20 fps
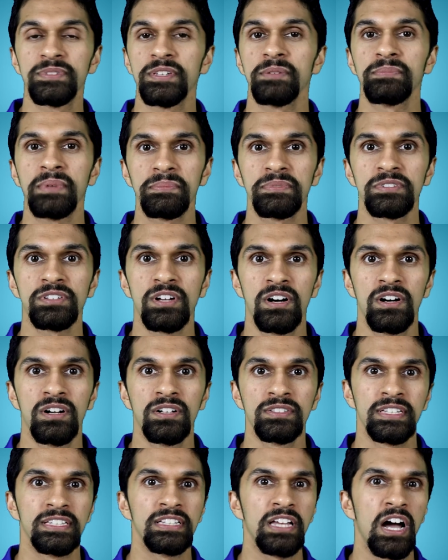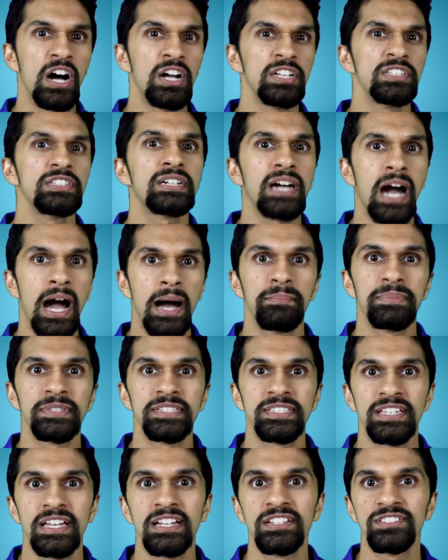sometimes called an
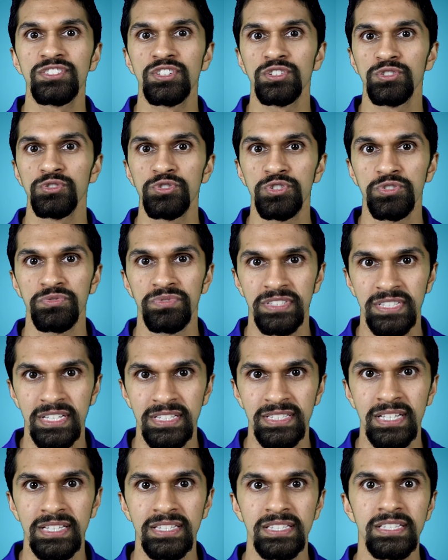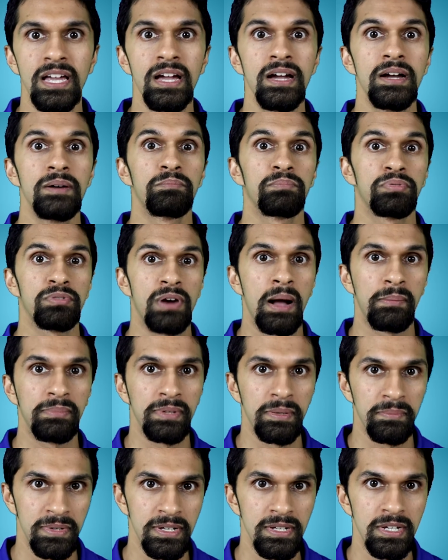uncompensated solution resistance
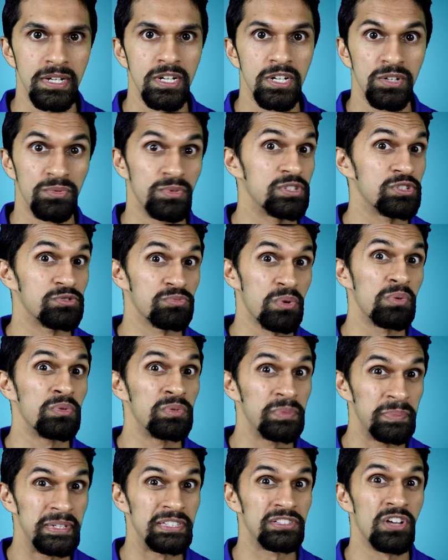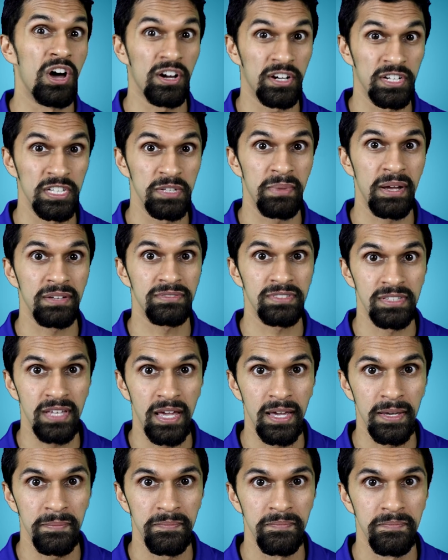problem, which is what we'll be talking about
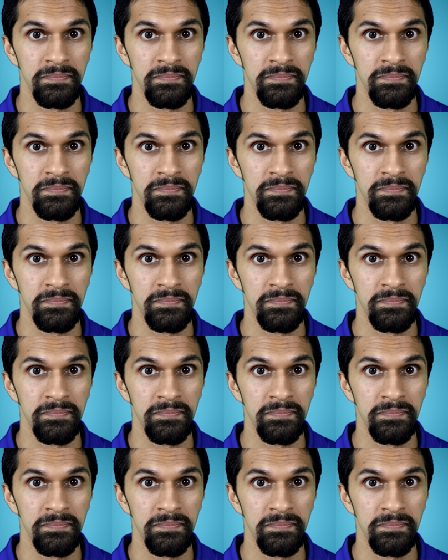today.